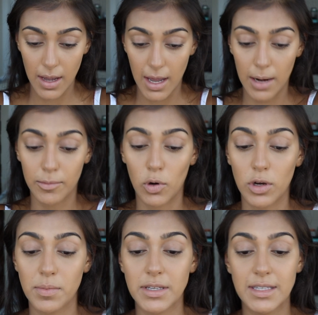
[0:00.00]
And I'm going
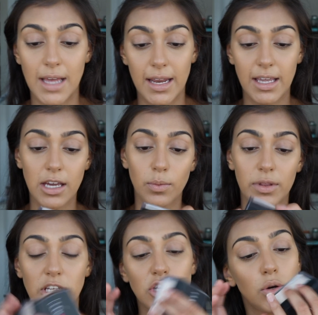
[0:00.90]
to be setting it with
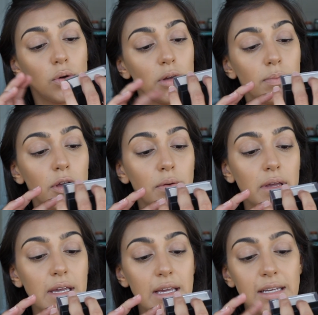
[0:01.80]
this Huda
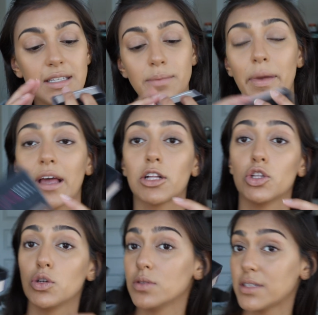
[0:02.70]
Beauty Easy Bake
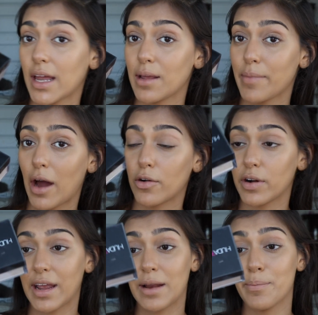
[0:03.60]
Loose Setting
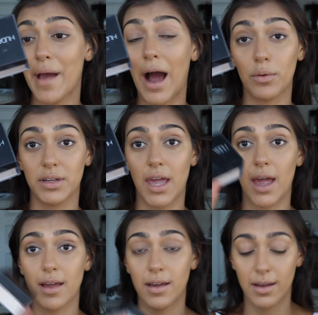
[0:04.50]
Powder in Pound
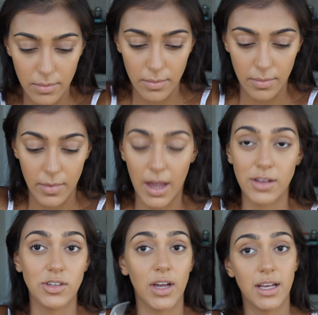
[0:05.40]
Cake.
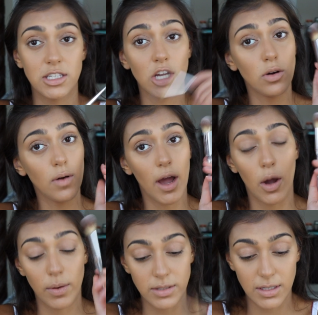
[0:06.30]
As you guys know, I
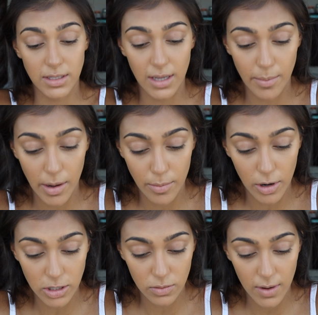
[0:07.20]
always like to get my
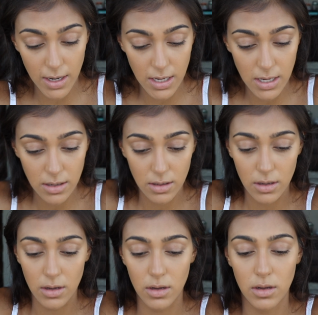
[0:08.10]
brush ready,
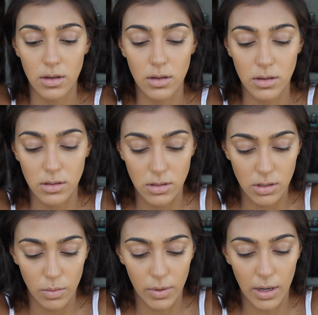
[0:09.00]
so when